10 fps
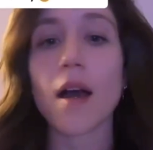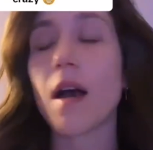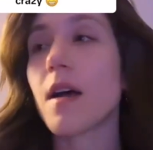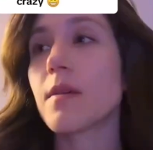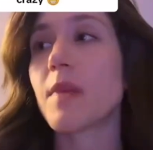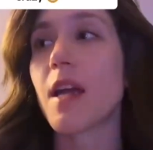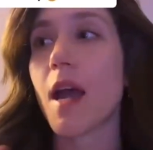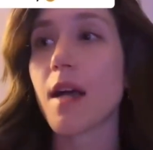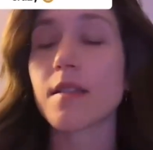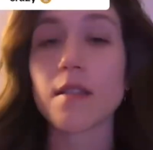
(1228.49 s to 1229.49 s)
I
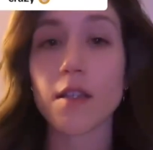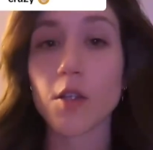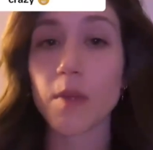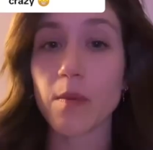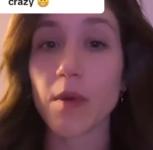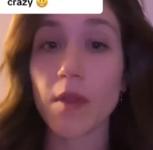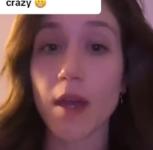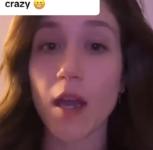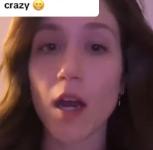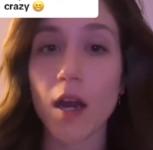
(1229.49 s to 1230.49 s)
asked the other people
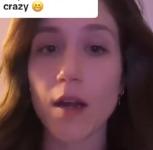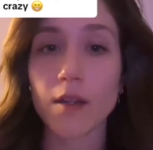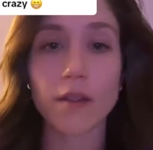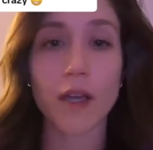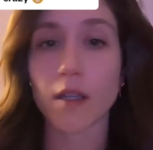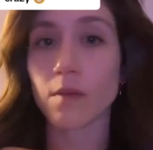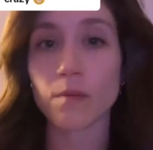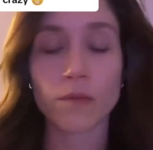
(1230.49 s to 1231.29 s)
there, like,